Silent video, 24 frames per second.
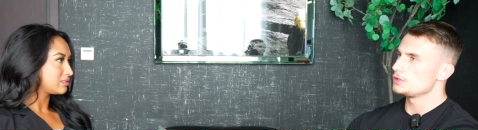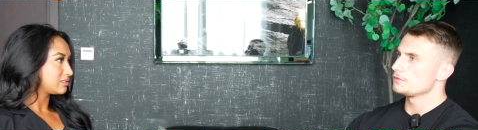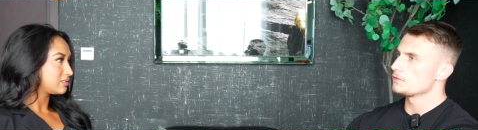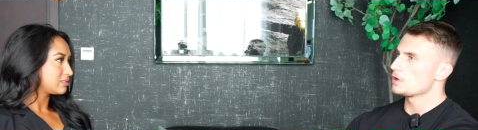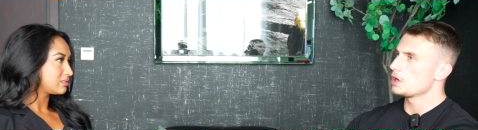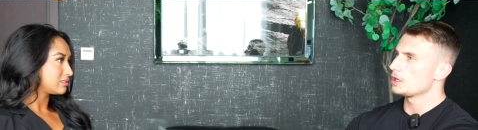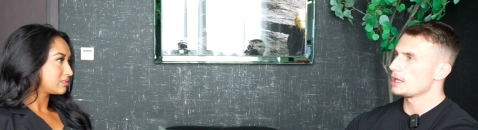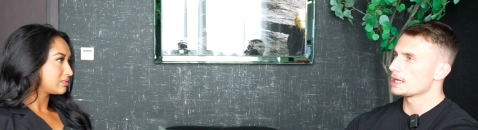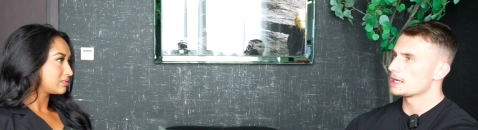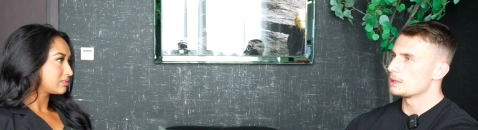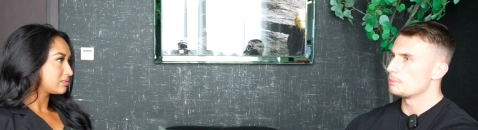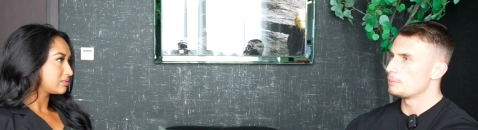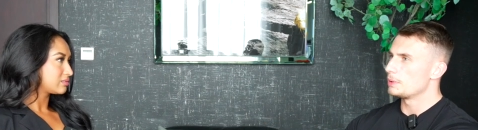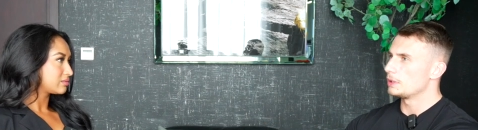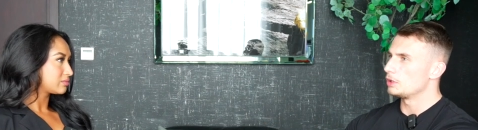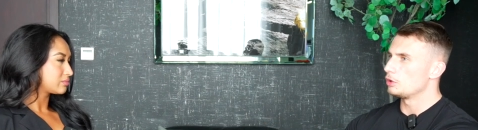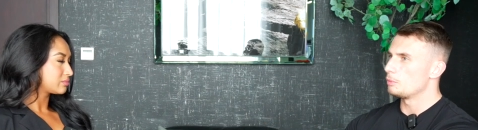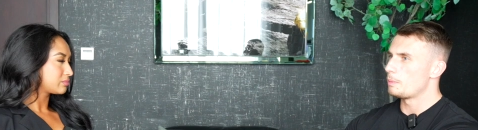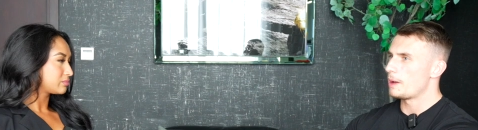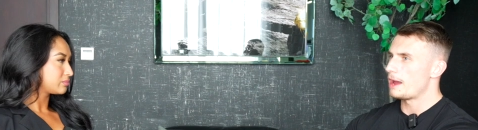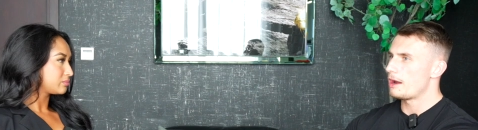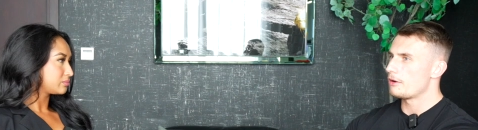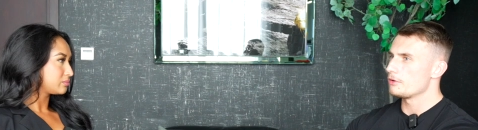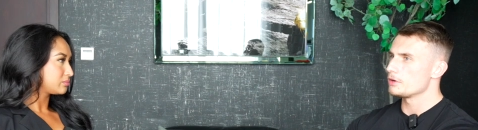Speaker 1: you've got like a
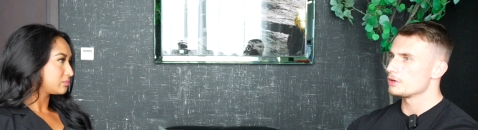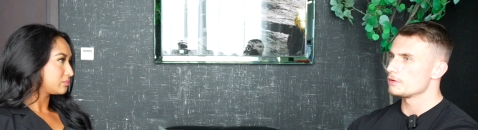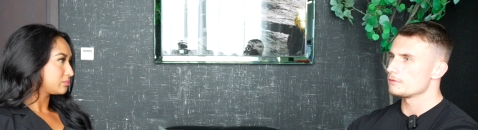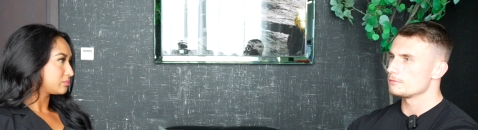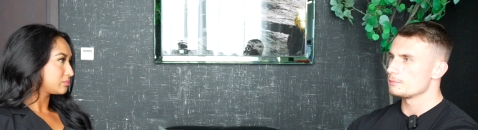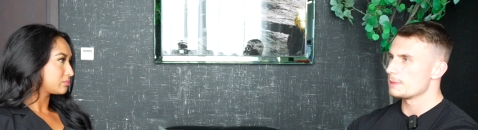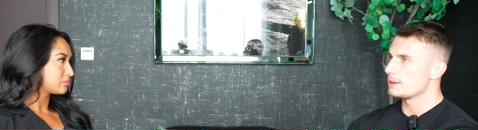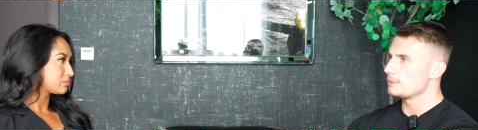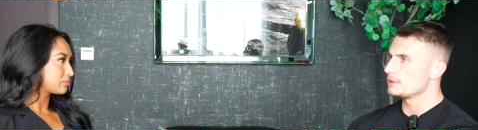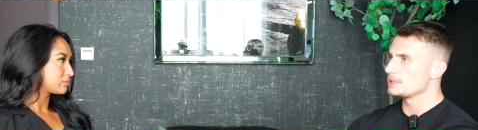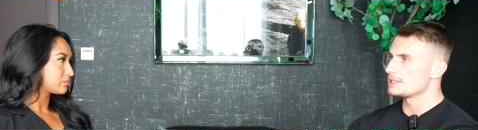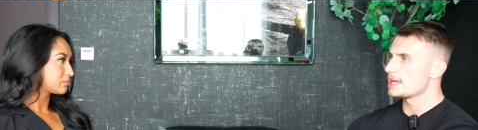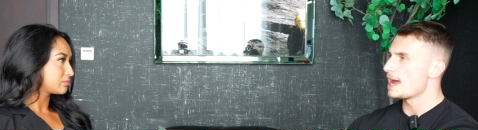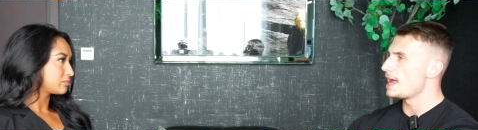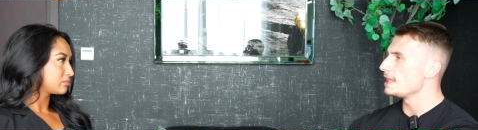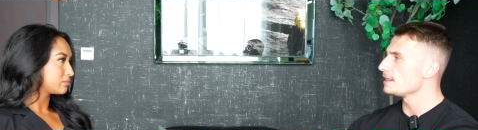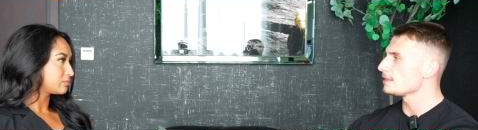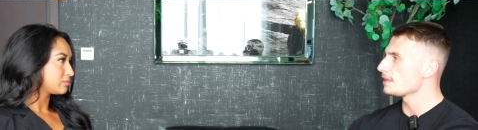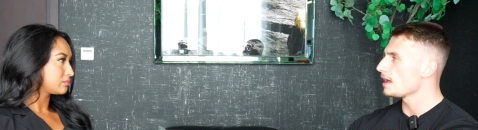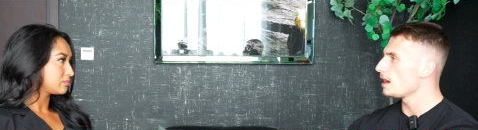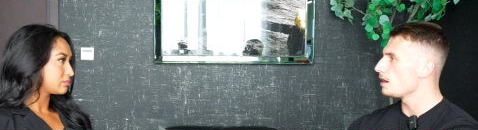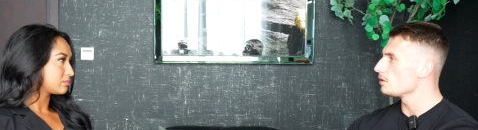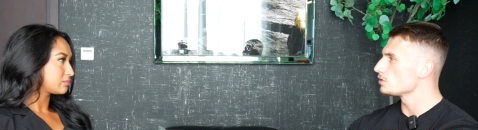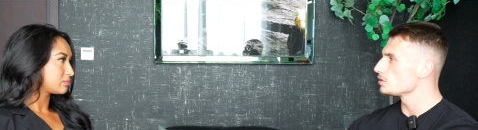built-up area of maybe
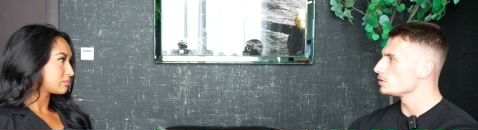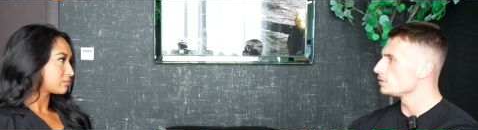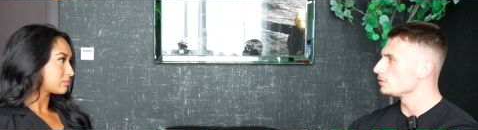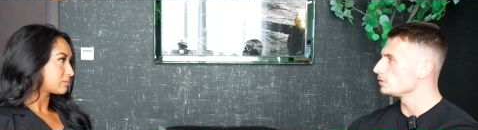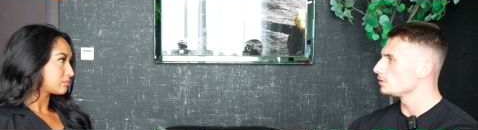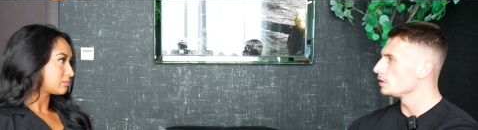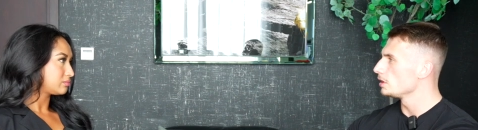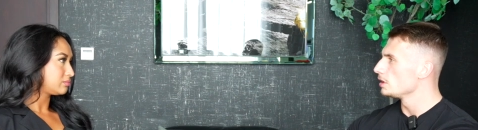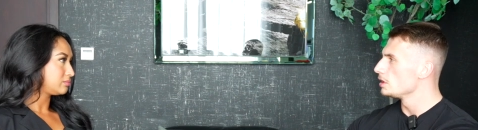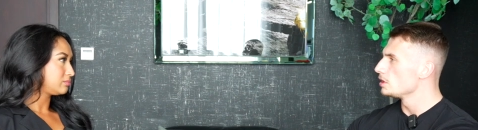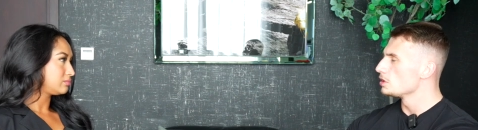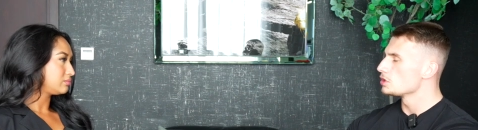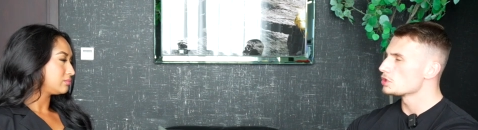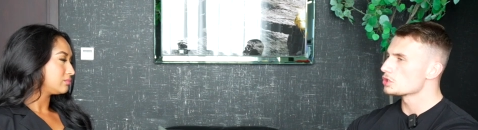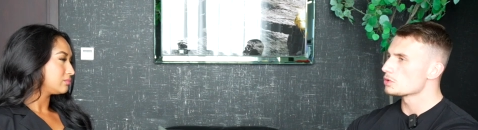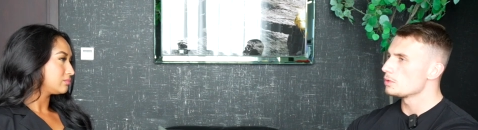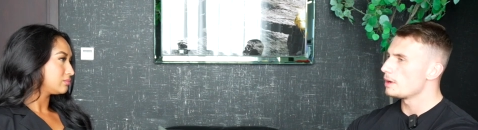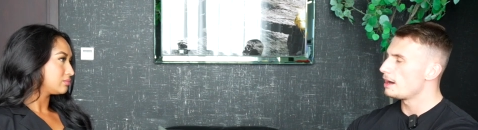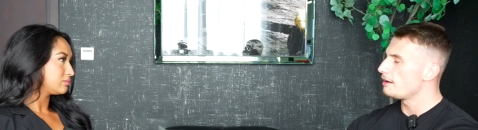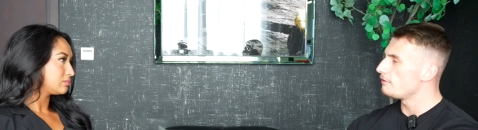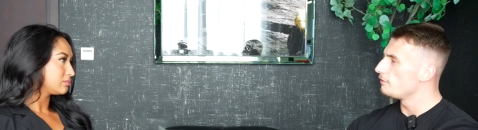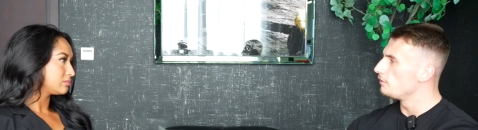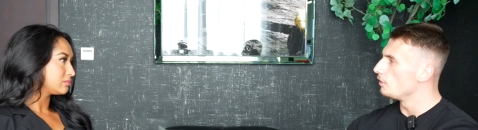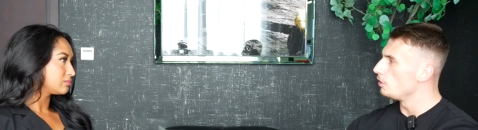10,000
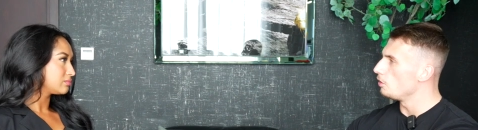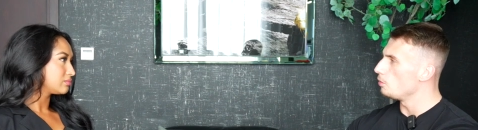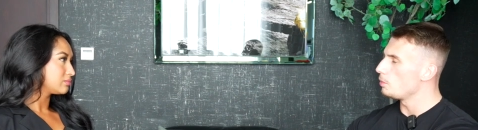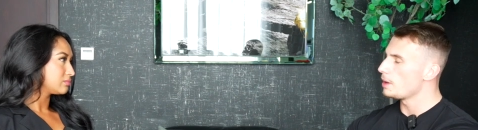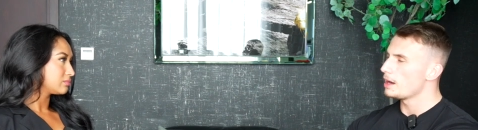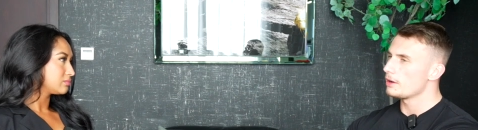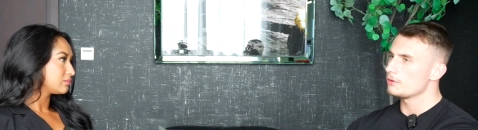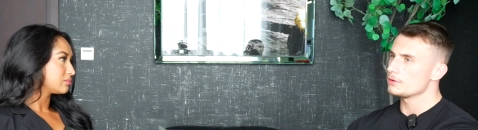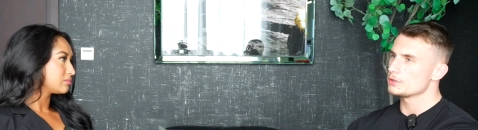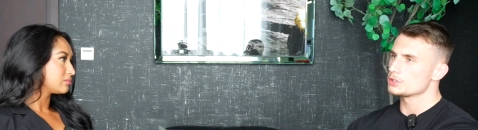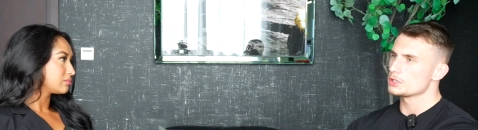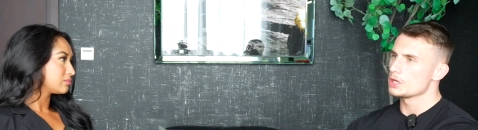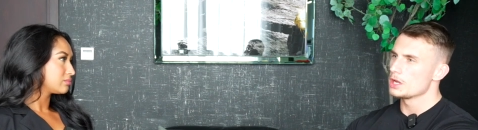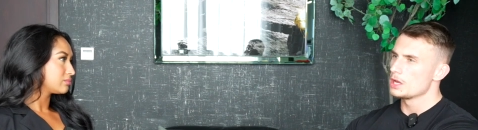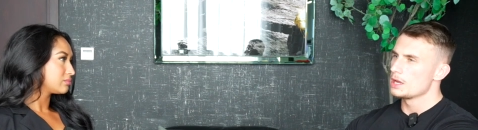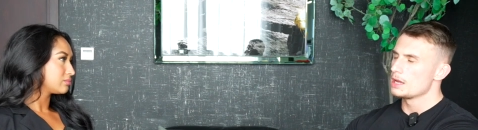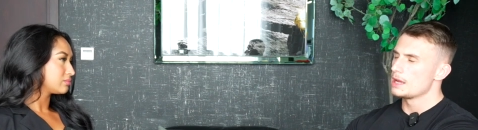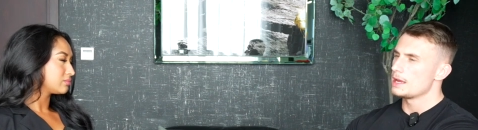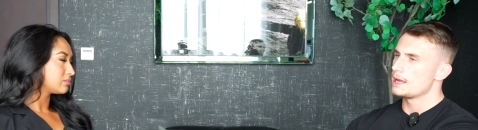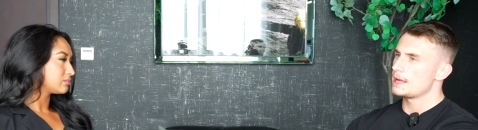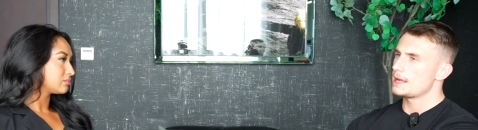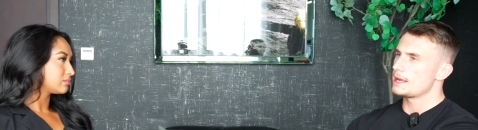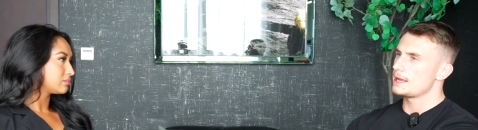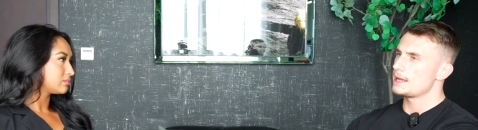square foot, whereas
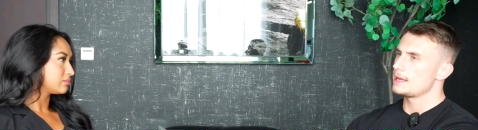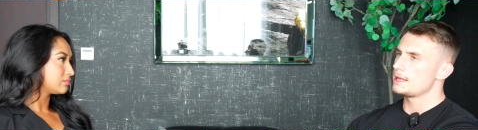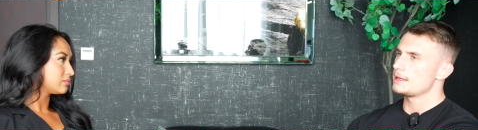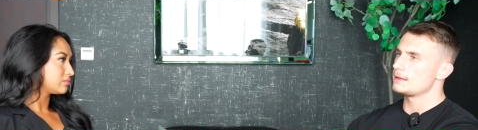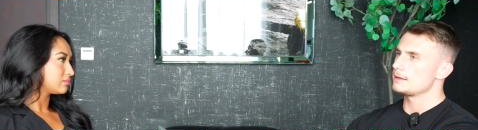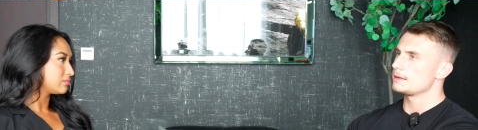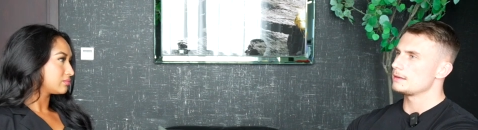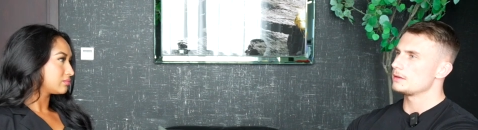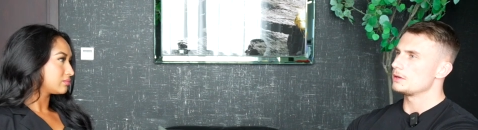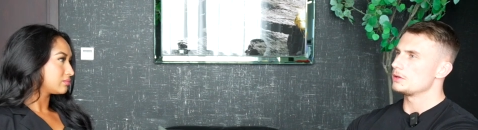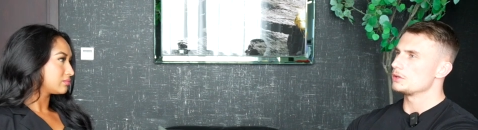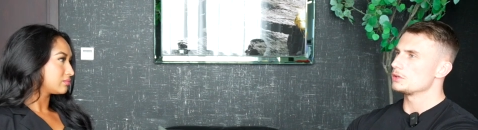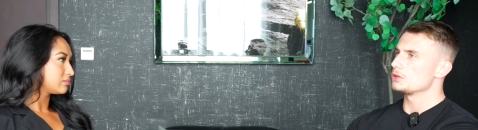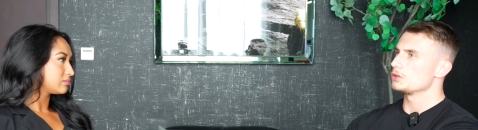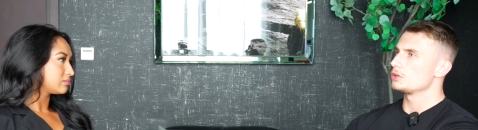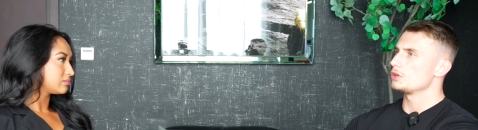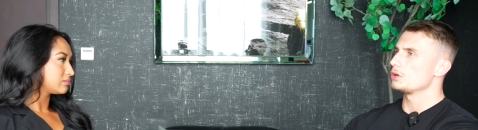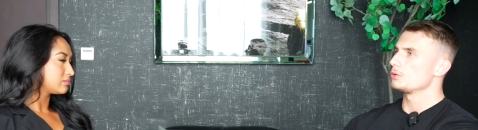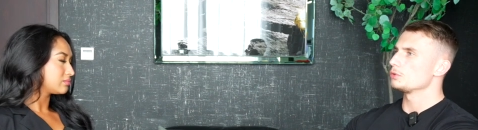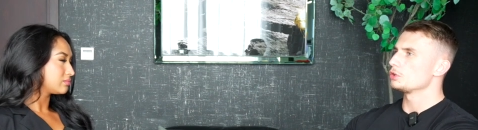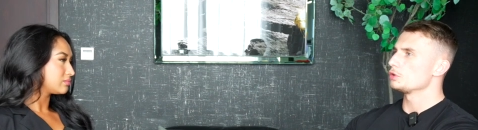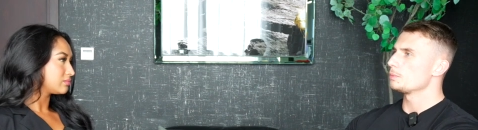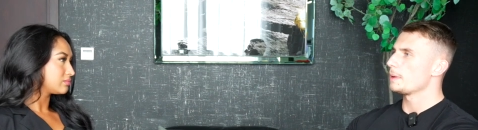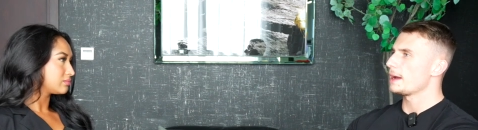in, you
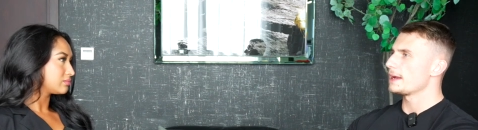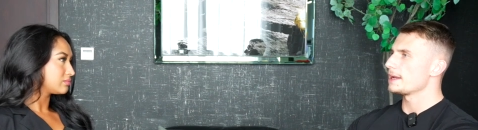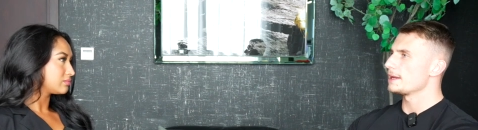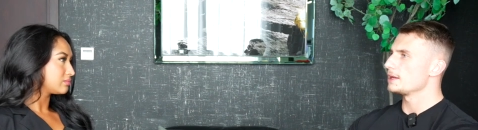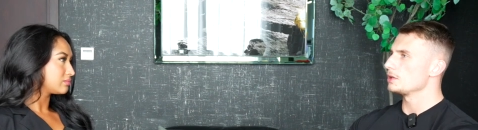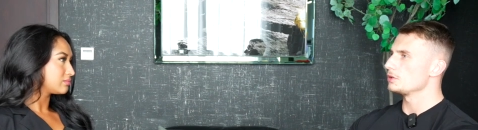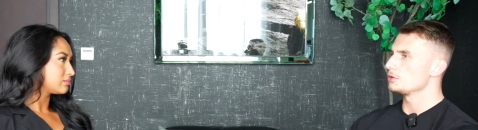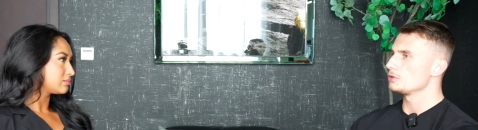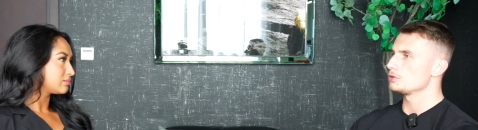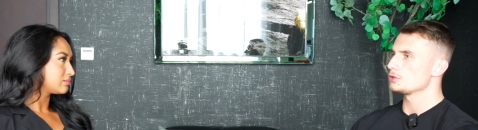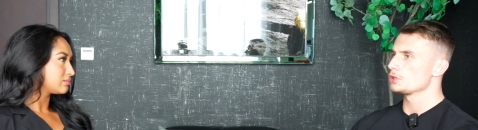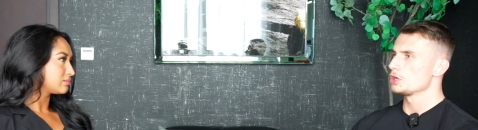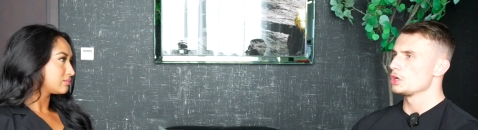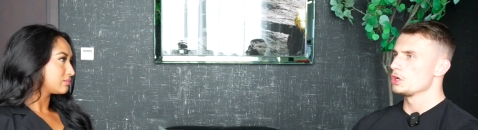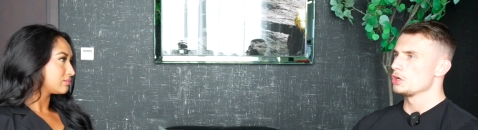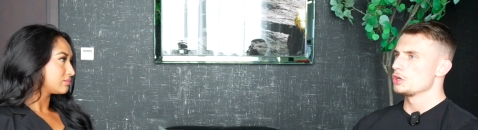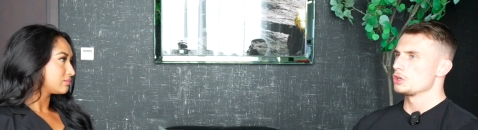know, Dubai Hills,